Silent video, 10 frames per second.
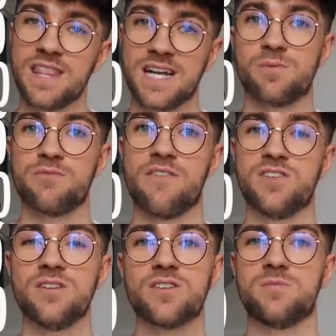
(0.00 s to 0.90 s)
That's when
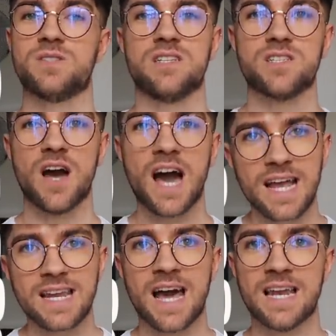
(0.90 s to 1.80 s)
Revolut comes in. So I
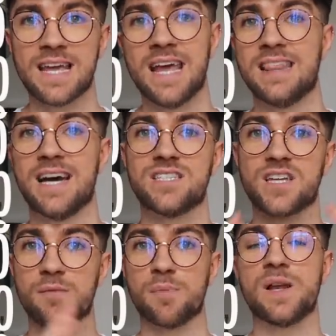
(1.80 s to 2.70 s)
can allocate that to
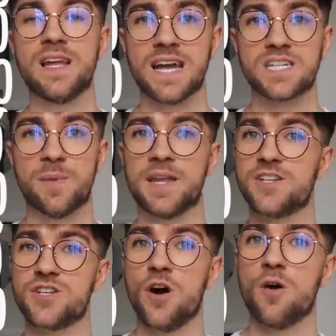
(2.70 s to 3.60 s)
complete
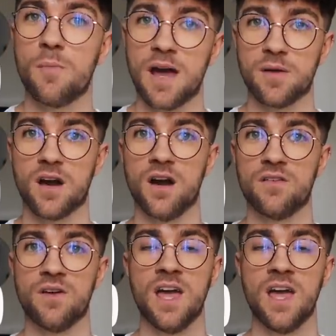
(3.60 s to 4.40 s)
expenditure on my behalf.